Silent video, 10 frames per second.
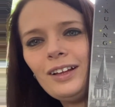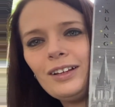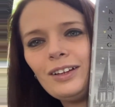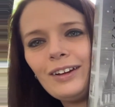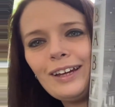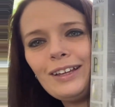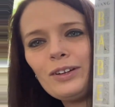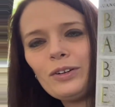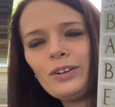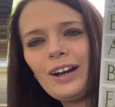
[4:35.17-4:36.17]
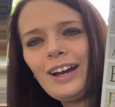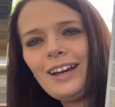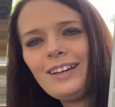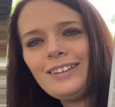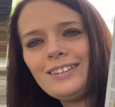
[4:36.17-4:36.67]
Liking the
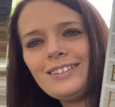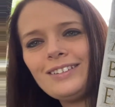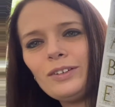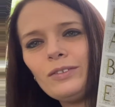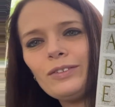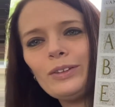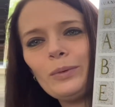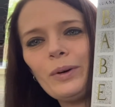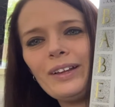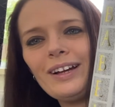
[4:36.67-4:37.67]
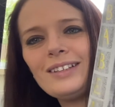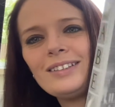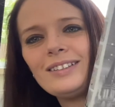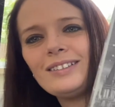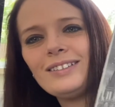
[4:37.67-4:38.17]
grey and the silver and the white.
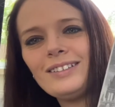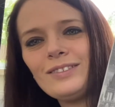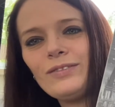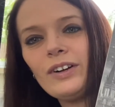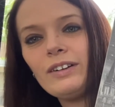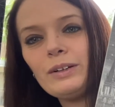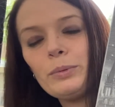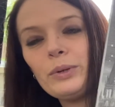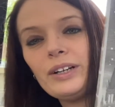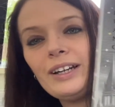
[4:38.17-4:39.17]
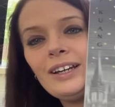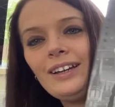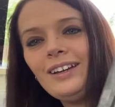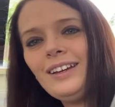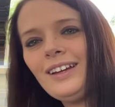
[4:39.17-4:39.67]
That's, that's very pretty.
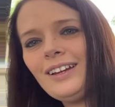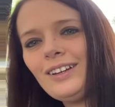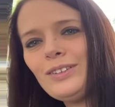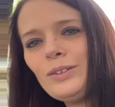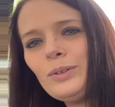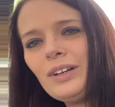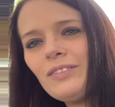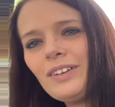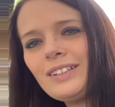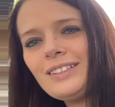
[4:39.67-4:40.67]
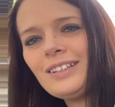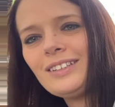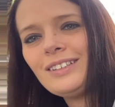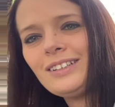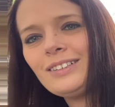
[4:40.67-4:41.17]
I do love that
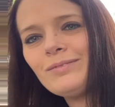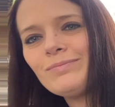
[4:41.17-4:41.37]
stenciling.